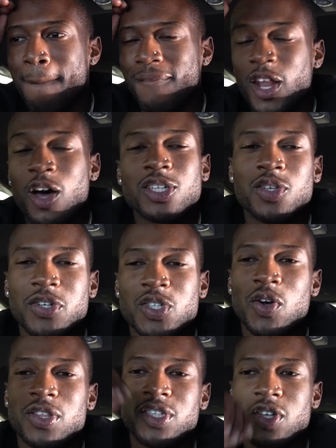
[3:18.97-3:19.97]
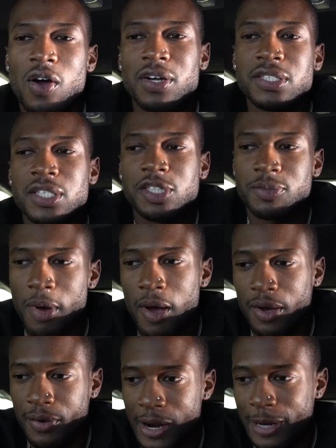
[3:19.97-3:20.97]
long story short, this car needs a
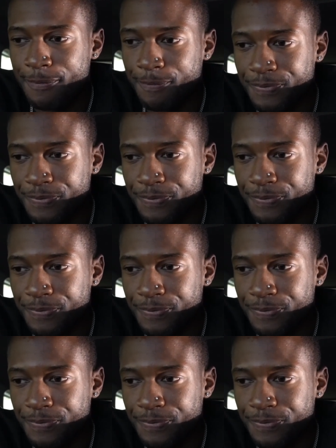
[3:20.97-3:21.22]
smog, right?